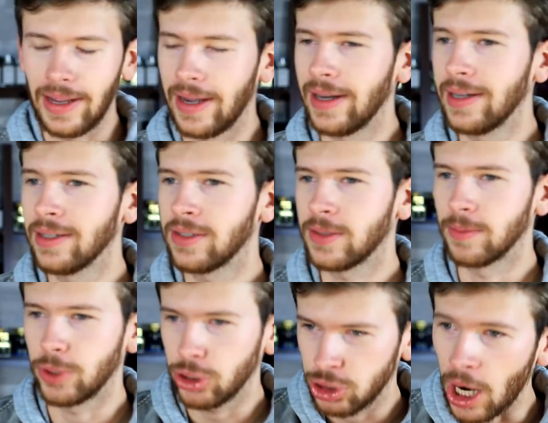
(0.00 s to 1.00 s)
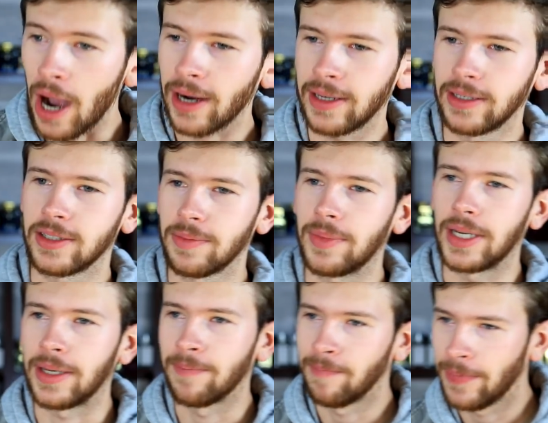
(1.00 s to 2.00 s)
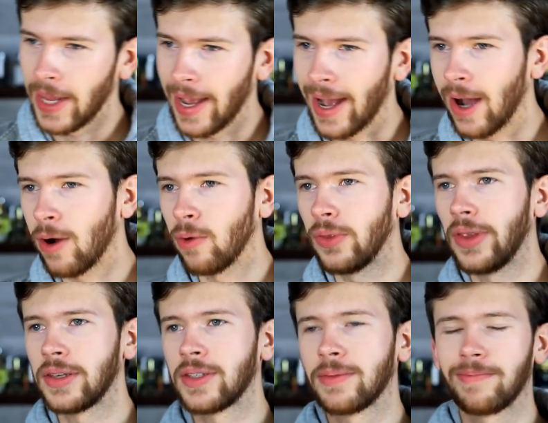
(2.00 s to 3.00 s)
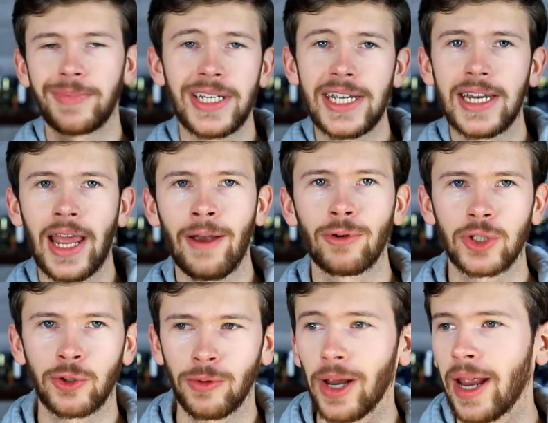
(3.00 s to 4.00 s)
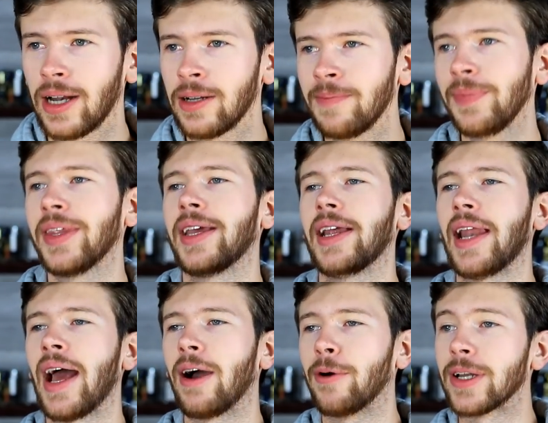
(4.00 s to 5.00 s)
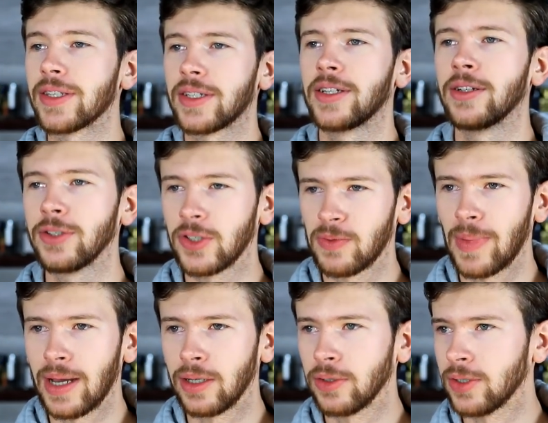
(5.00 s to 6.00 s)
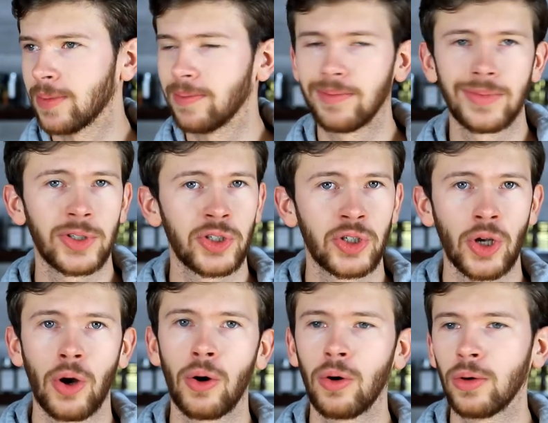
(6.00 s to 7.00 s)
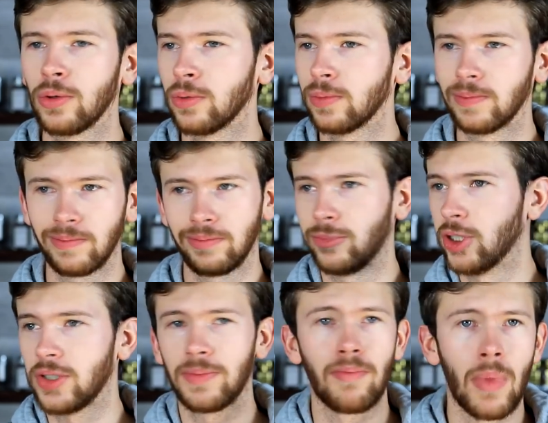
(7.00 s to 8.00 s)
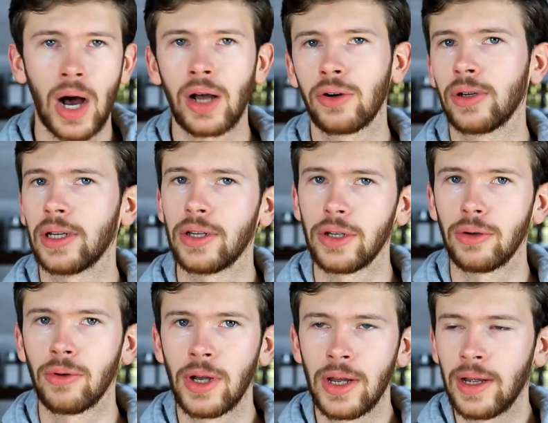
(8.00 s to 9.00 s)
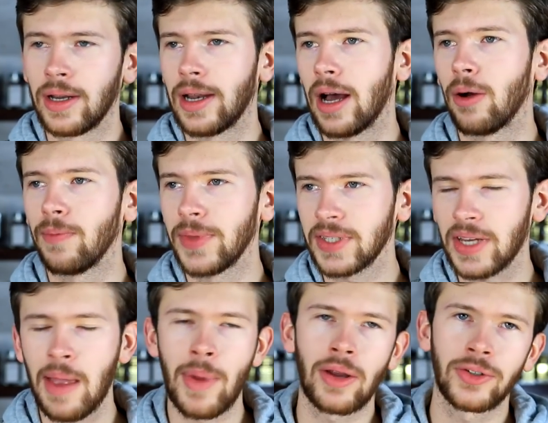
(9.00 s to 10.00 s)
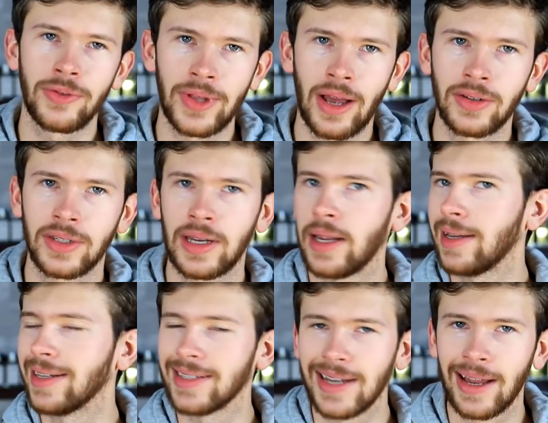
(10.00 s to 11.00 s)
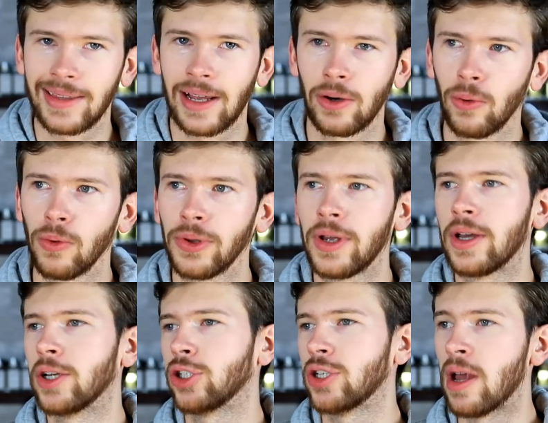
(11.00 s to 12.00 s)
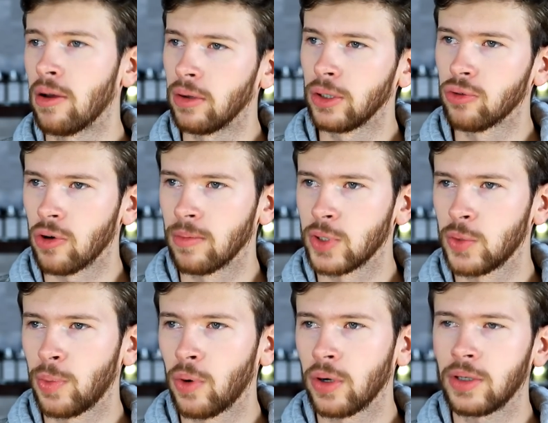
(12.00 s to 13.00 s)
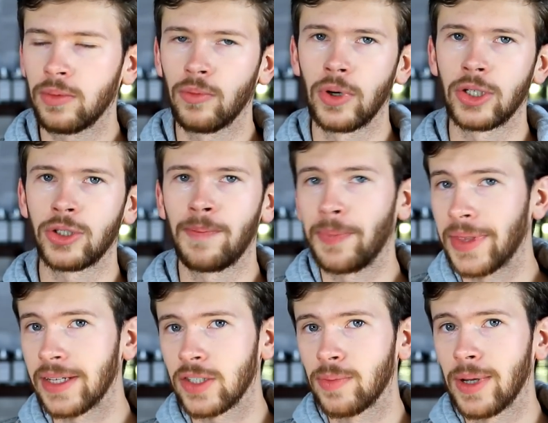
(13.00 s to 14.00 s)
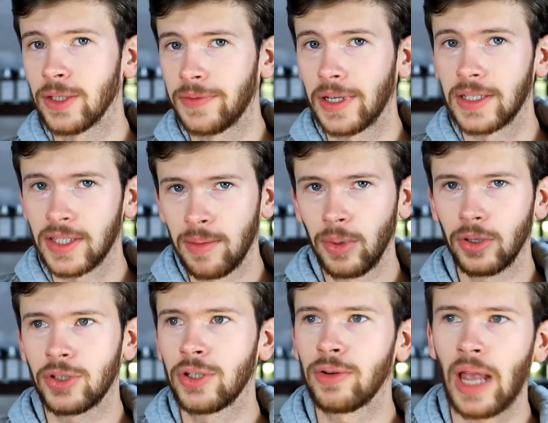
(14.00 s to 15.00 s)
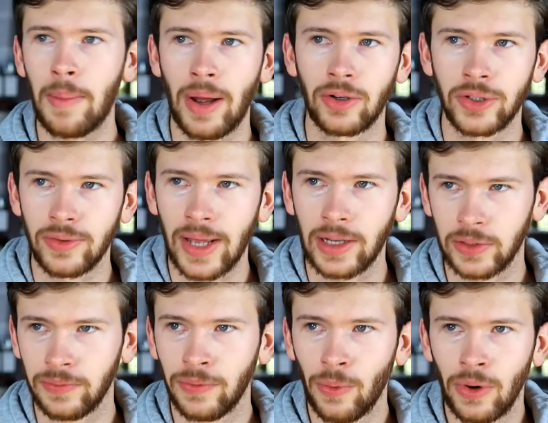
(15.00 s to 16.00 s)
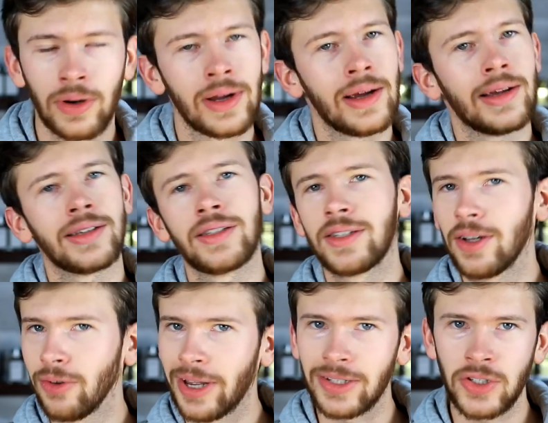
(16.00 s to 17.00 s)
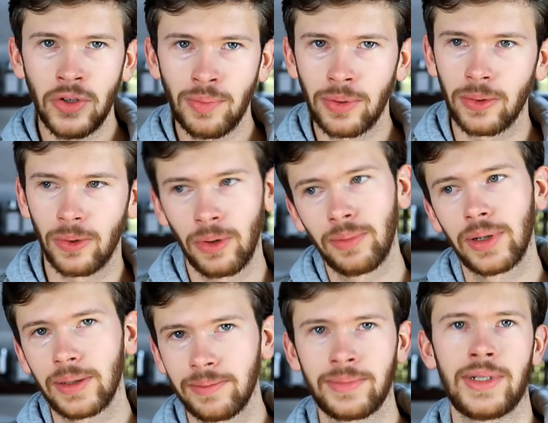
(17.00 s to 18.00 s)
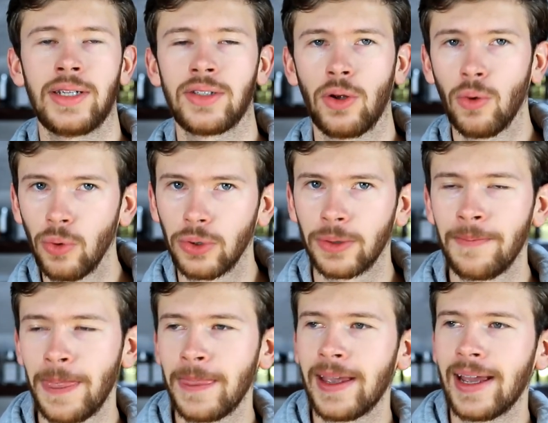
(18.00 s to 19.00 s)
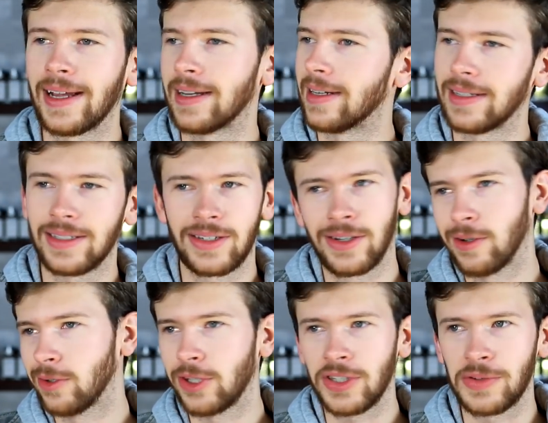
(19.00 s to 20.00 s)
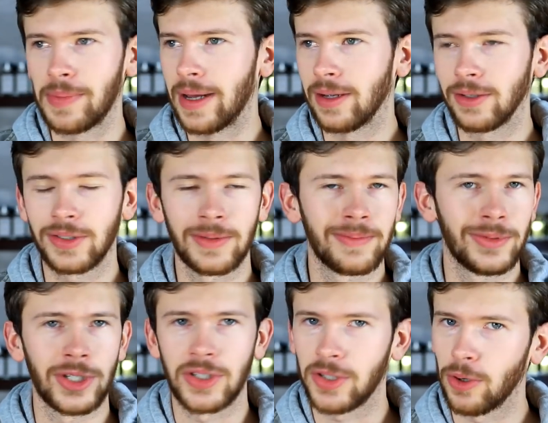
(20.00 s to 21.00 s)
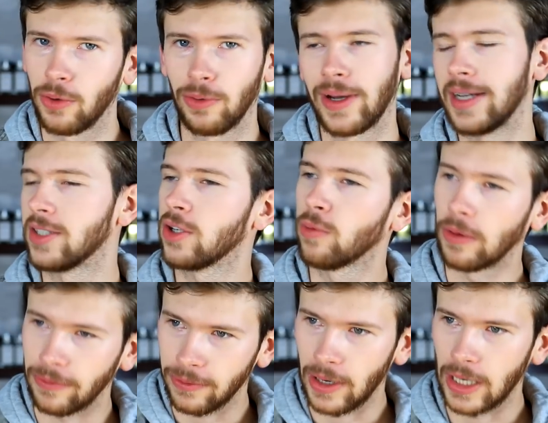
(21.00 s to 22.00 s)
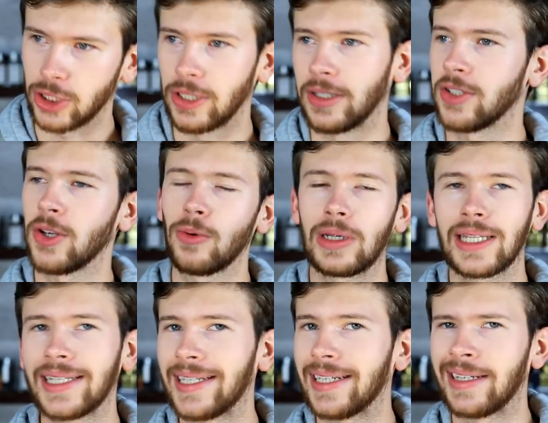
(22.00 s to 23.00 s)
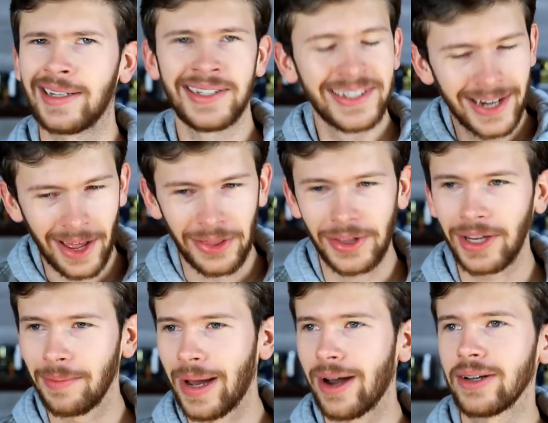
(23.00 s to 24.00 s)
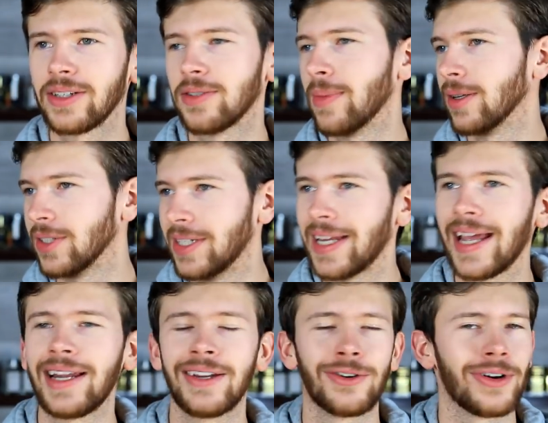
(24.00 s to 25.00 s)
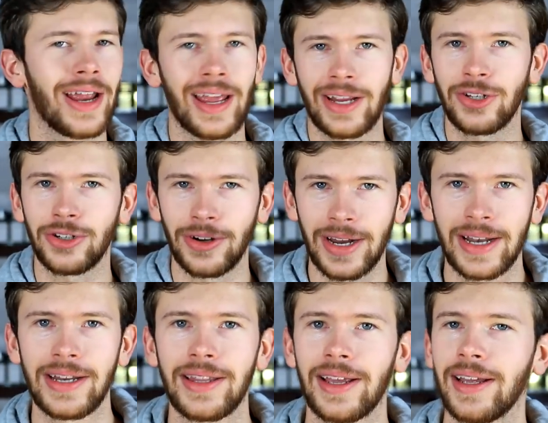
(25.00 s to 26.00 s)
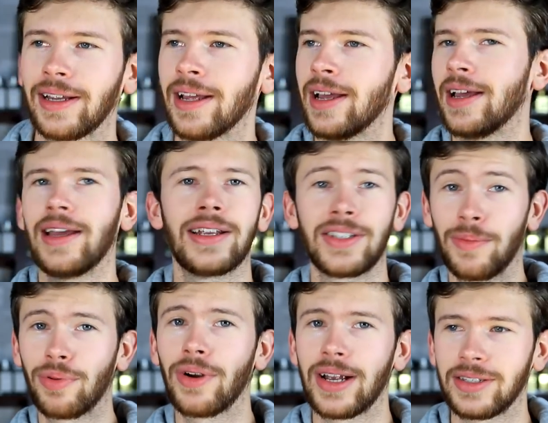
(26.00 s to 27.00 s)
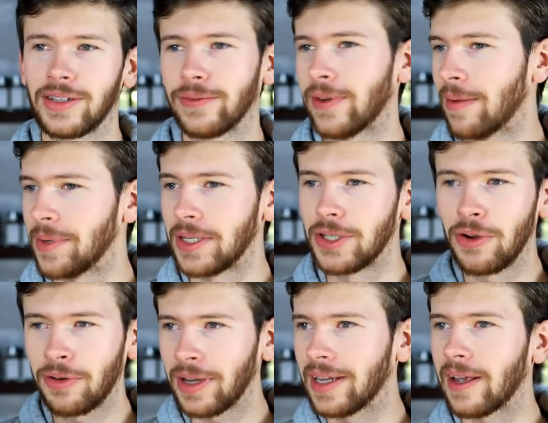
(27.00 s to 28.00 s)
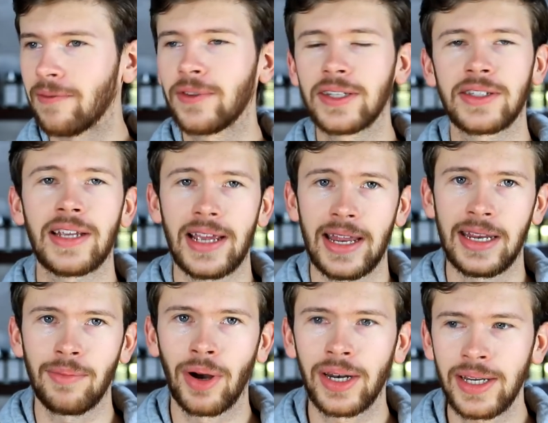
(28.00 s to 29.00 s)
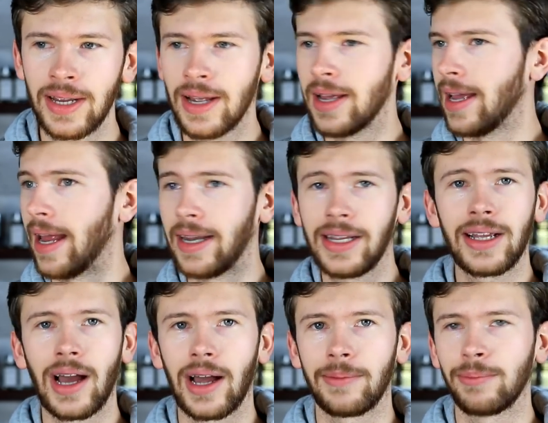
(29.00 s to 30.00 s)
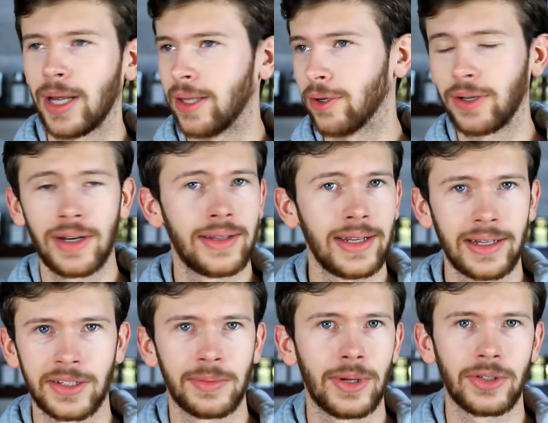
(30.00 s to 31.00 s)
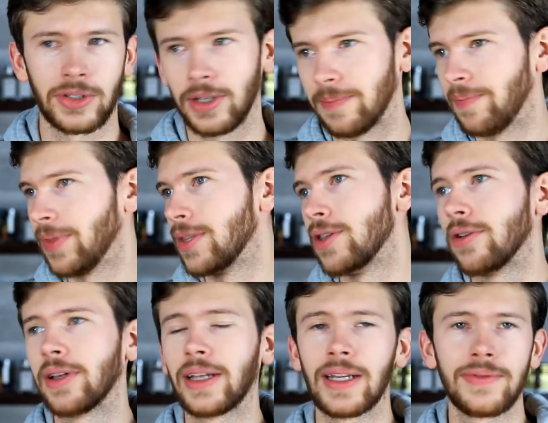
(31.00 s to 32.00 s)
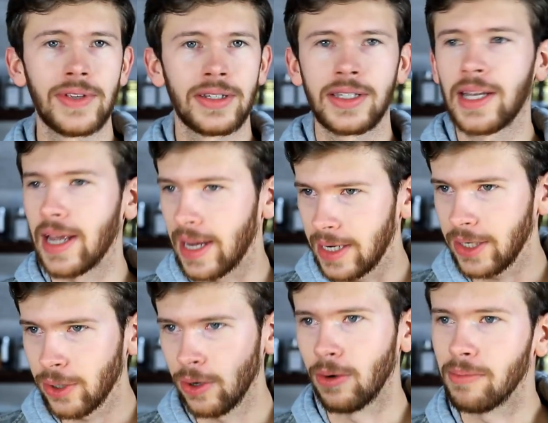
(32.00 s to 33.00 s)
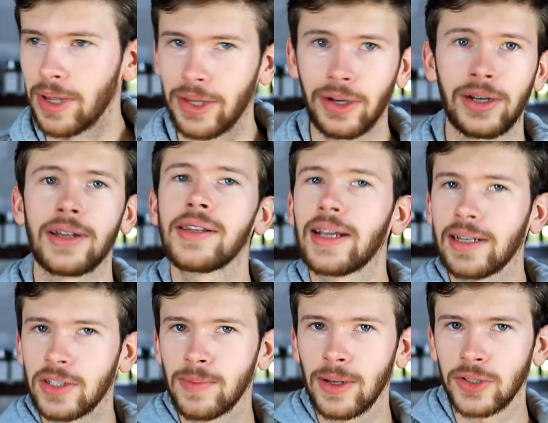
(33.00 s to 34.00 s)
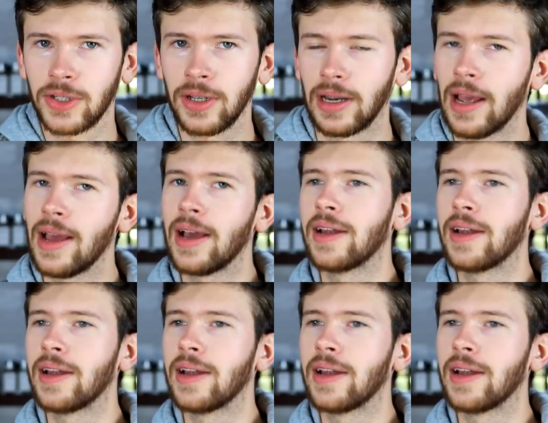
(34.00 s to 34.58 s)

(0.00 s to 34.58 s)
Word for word: It is shocking to me how this D N A was created and how it still smells so just modern and new. Now, this came out in two thousand eight. It's not that old. Chanel Allure Homme Sport, which this smells very similar to, came out in two thousand four. Still not super old, but is older. And it still just smells just so great, so refreshing, so clean. Nothing about it smells dated or aged or anything. It's impressive. I mean, you could give this to anybody, any guy, and they're going to think it smells good. You could give this to any girl, and they're going to think it smells good.